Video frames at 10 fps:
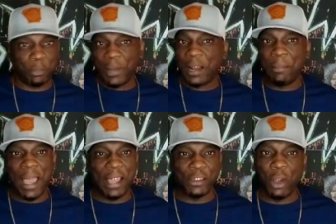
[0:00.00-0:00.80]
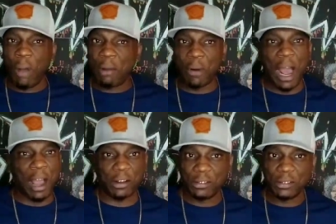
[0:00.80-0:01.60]
Moneybagg yo, I
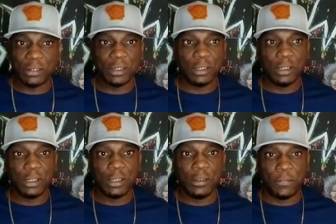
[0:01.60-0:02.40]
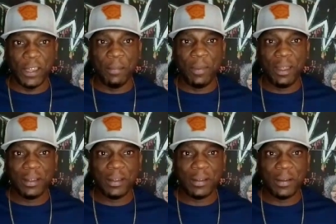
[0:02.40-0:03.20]
rock. You feel me?
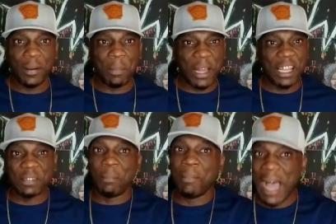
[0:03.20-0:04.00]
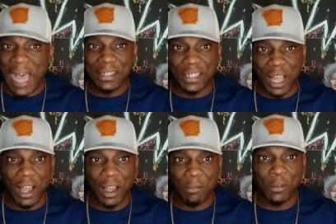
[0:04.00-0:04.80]
But it's my
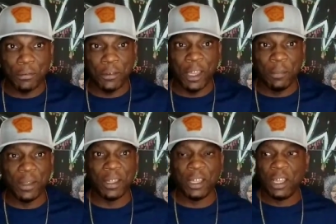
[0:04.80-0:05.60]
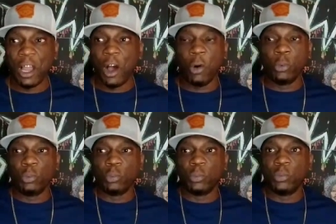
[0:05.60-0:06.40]
job, you feel me,
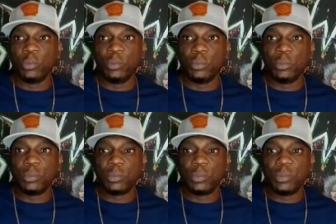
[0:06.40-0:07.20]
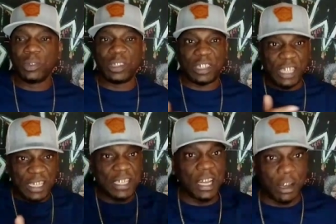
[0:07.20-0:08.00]
on
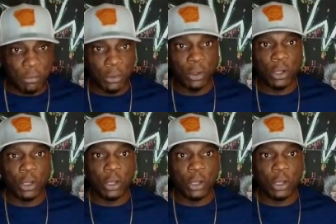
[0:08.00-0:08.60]
this level